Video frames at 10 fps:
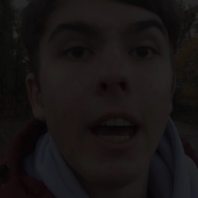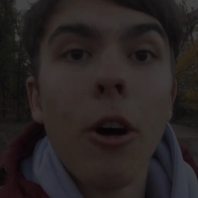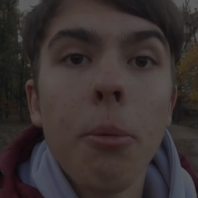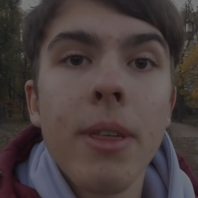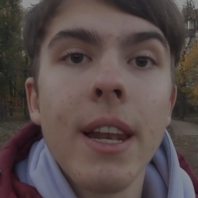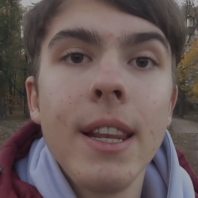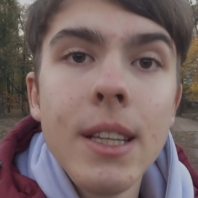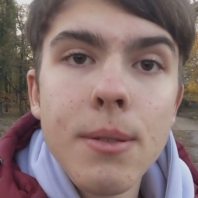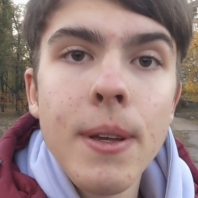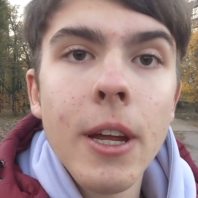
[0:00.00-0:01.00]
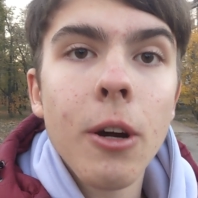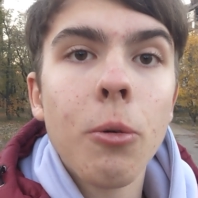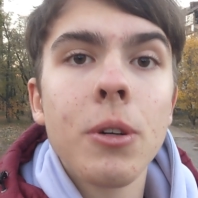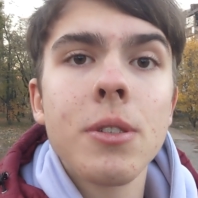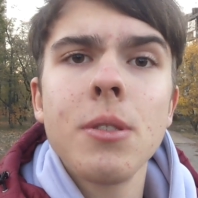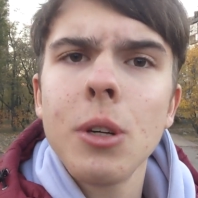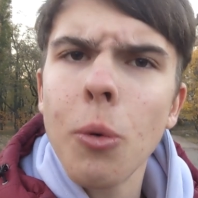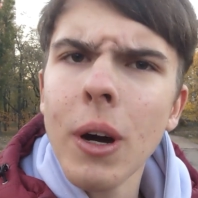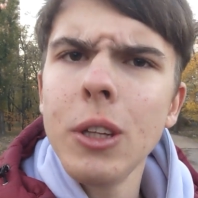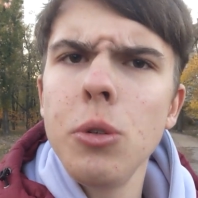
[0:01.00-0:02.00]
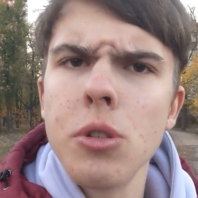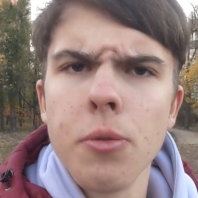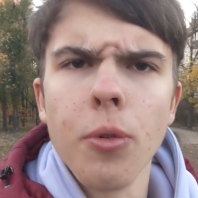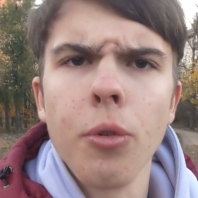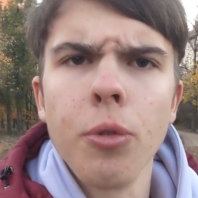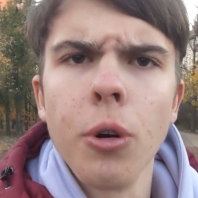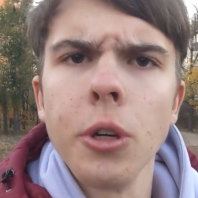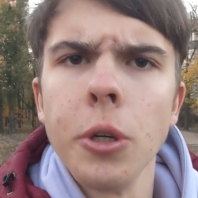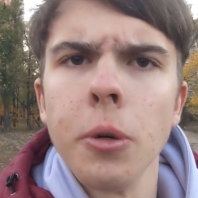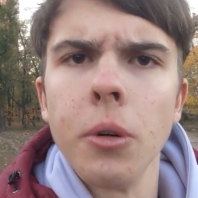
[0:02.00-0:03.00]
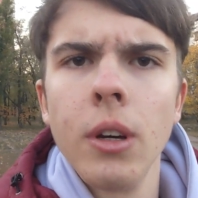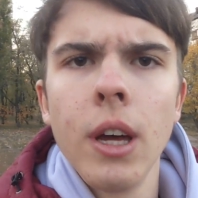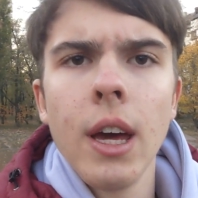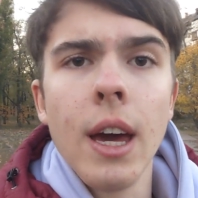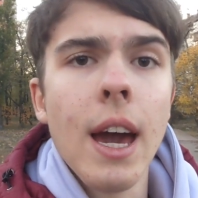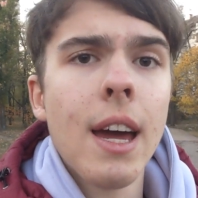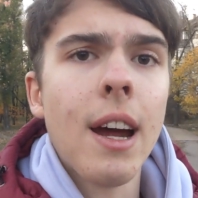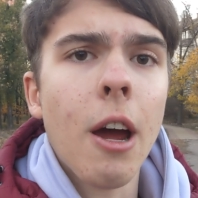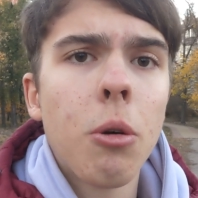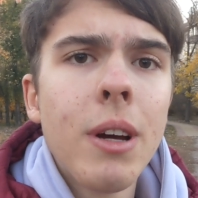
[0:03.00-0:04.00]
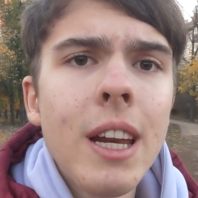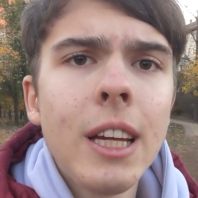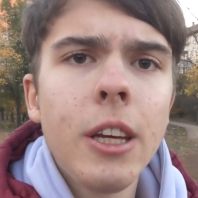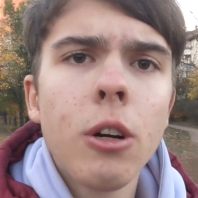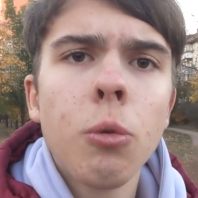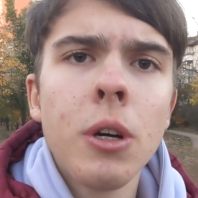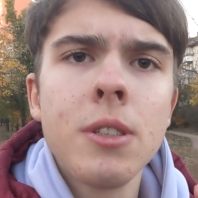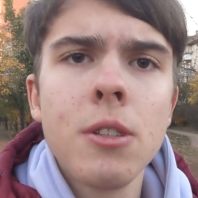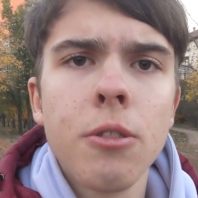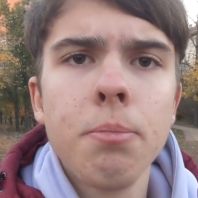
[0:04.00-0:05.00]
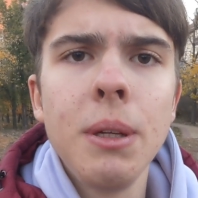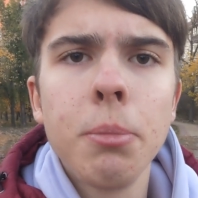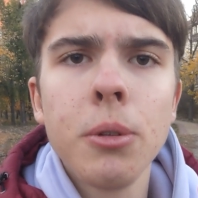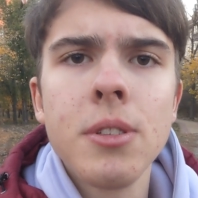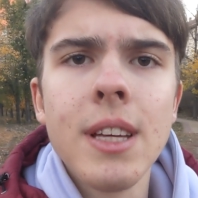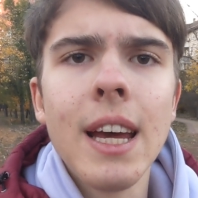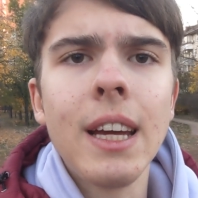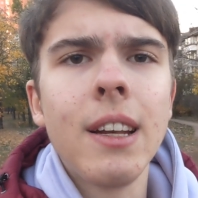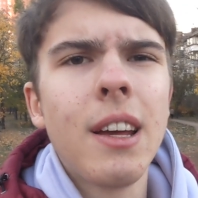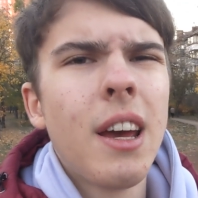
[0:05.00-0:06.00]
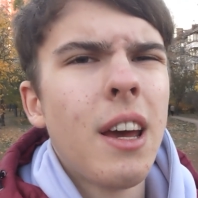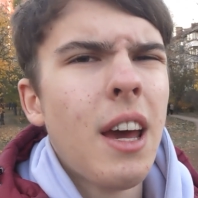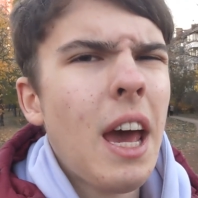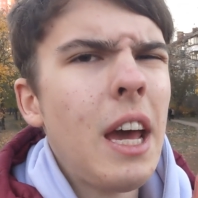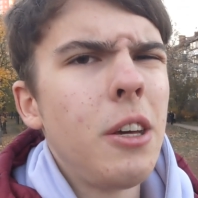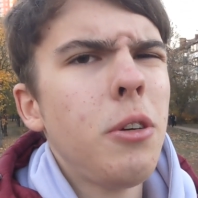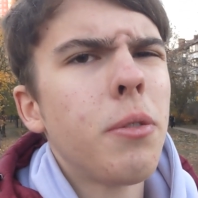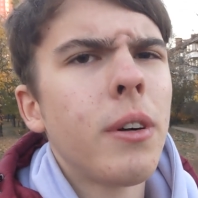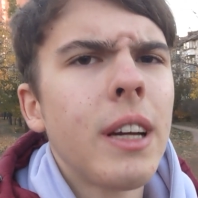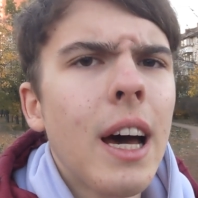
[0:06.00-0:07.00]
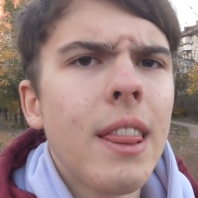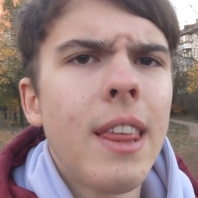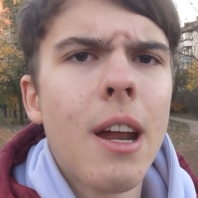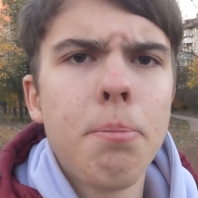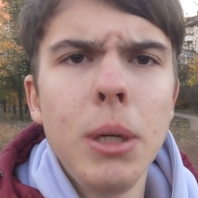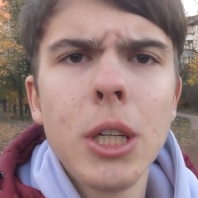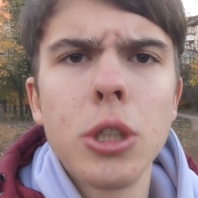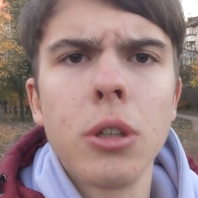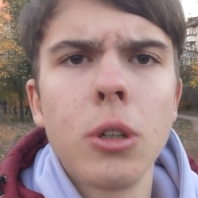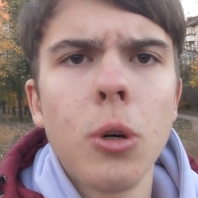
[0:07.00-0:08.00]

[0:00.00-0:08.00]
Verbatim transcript: I hope that this video was quite useful for you, and I already hear voices of people saying, hey, you forgot that picture